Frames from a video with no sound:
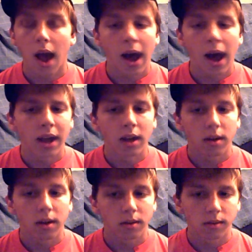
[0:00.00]
I
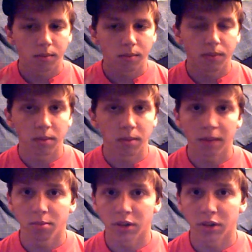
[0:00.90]

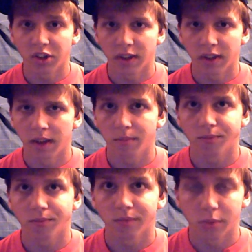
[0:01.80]
sometimes preach that
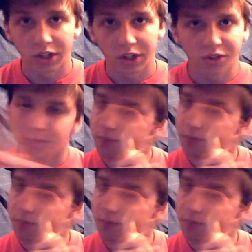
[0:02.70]
preach